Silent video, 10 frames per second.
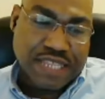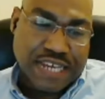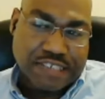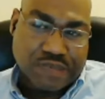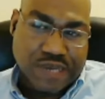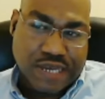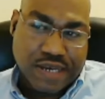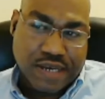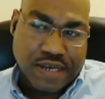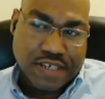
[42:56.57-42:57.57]
last week.
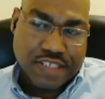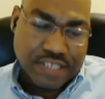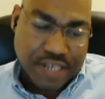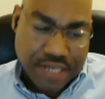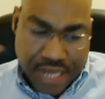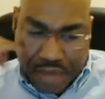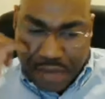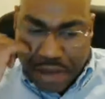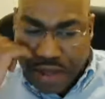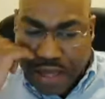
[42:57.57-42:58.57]
Uh, a study that
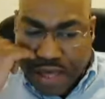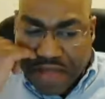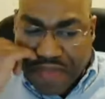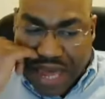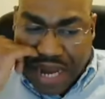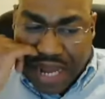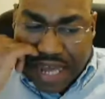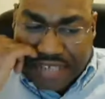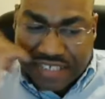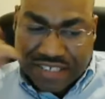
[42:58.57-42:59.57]
came out. That,
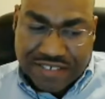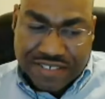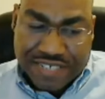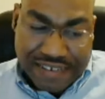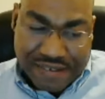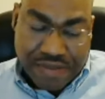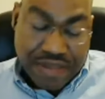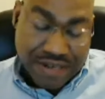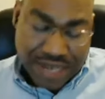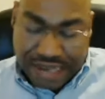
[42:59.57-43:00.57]
as it turns out,
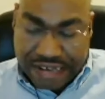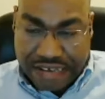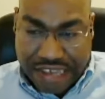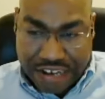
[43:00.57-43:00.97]
and I kind of had a